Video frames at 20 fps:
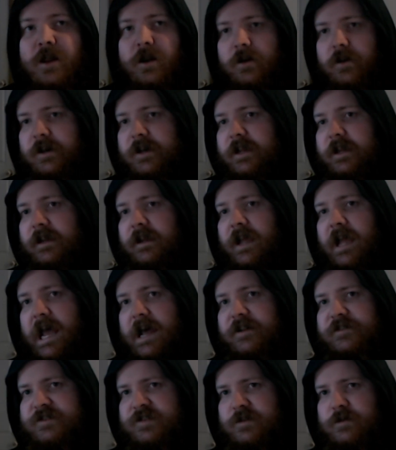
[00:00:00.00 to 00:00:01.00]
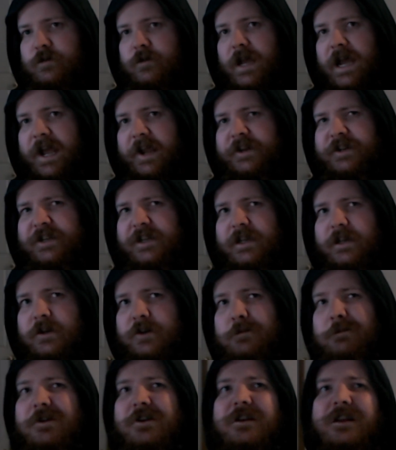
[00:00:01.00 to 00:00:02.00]
learning how to actually
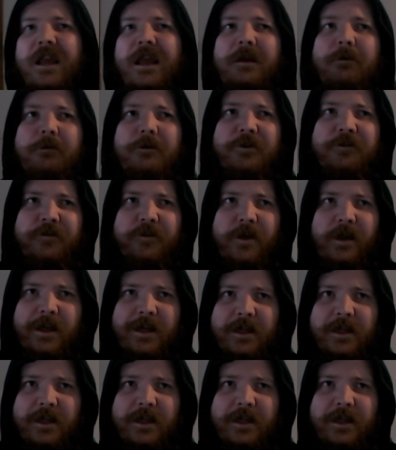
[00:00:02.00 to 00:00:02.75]
communicate with